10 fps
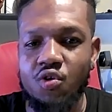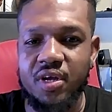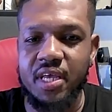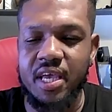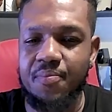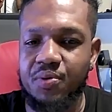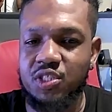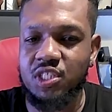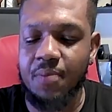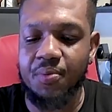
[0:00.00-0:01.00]
the input
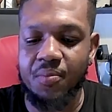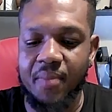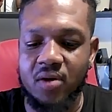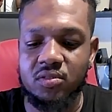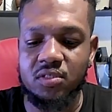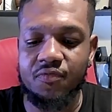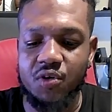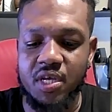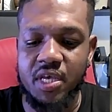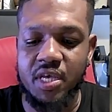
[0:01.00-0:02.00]
shaper mount for
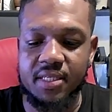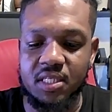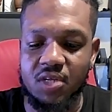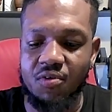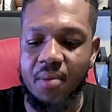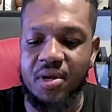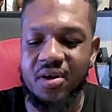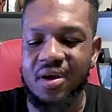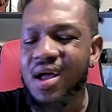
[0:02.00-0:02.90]
the accelerometer.